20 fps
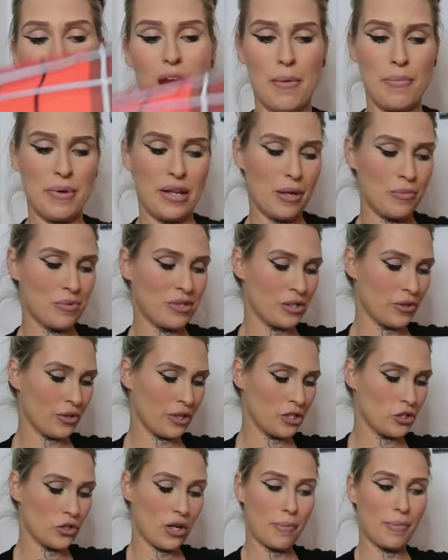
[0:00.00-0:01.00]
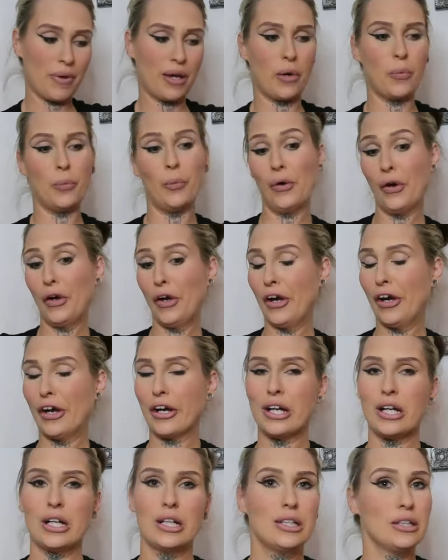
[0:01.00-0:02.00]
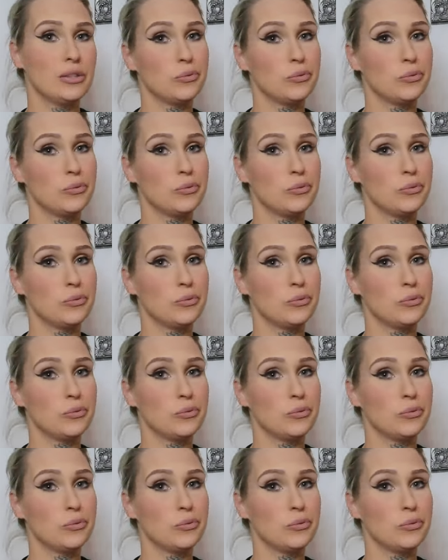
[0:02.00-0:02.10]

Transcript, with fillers: I mean, I'm still going to try and make it work,